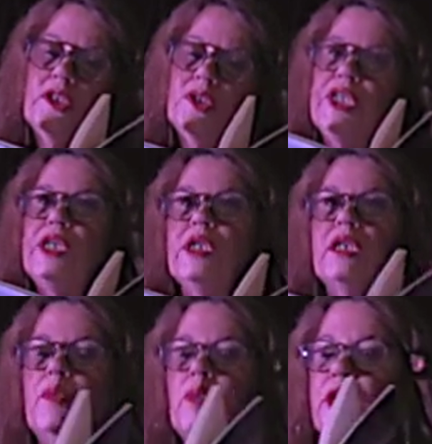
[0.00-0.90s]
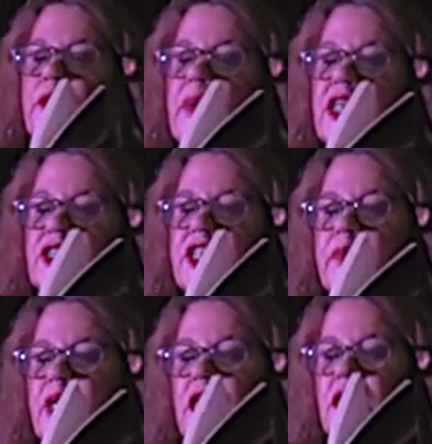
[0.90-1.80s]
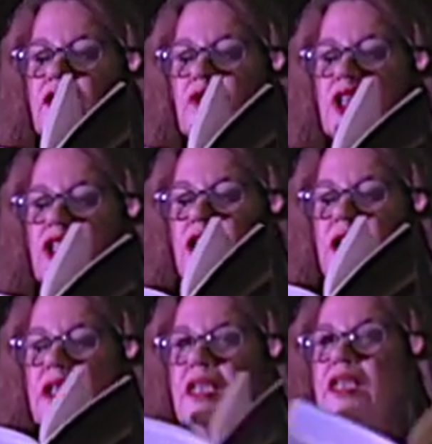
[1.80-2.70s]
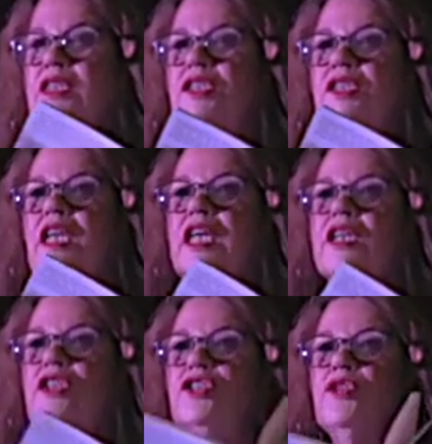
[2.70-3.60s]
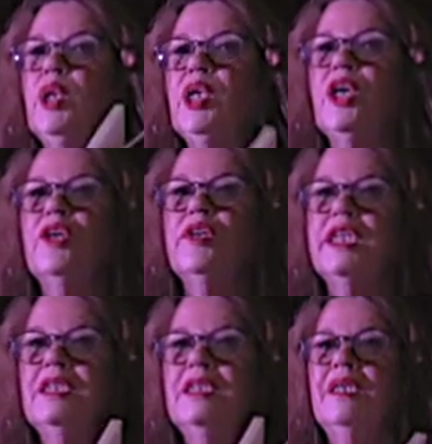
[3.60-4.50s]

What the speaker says: you'll know that what the Meltemi is, which is, it's like the Sirocco in